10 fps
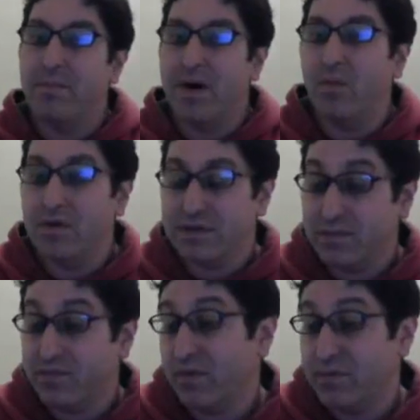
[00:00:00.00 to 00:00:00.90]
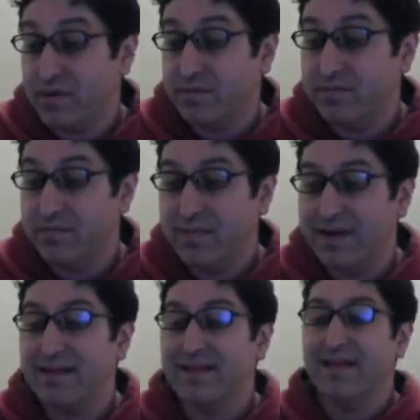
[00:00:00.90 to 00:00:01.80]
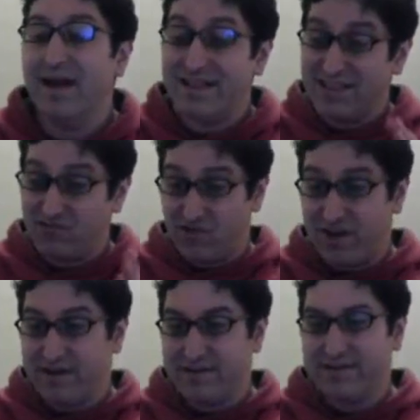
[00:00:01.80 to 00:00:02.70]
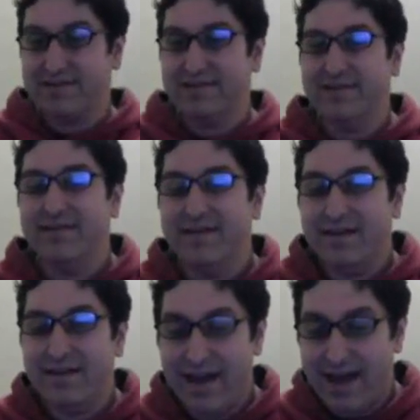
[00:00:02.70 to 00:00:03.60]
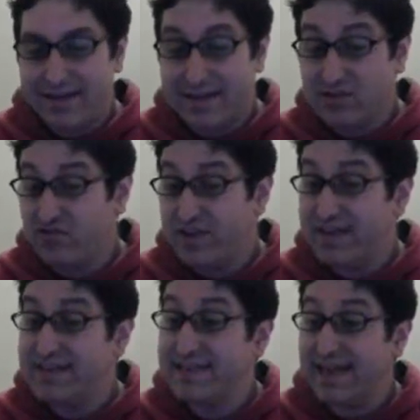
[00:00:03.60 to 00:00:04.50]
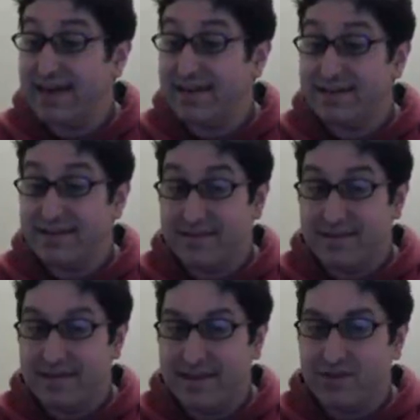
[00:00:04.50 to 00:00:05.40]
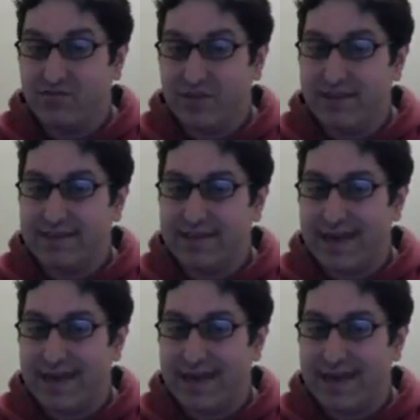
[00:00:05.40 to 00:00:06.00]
But what's a problem are these rings, and it's really sad. It's really